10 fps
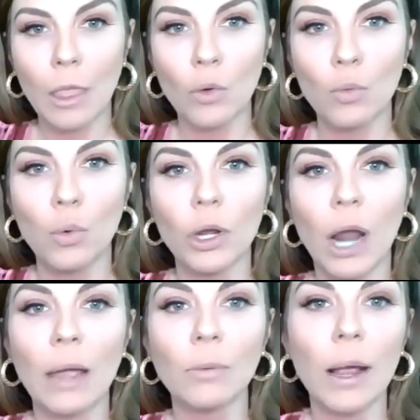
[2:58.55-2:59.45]
would
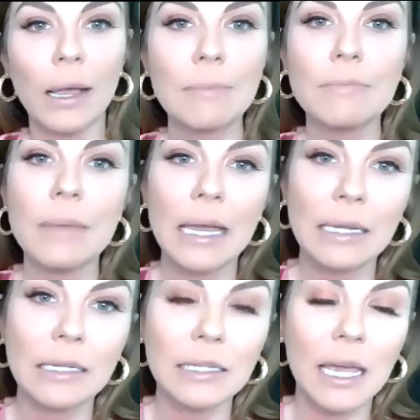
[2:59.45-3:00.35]
I
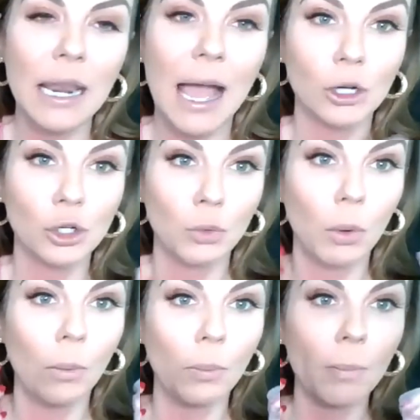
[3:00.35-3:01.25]
recommend an actual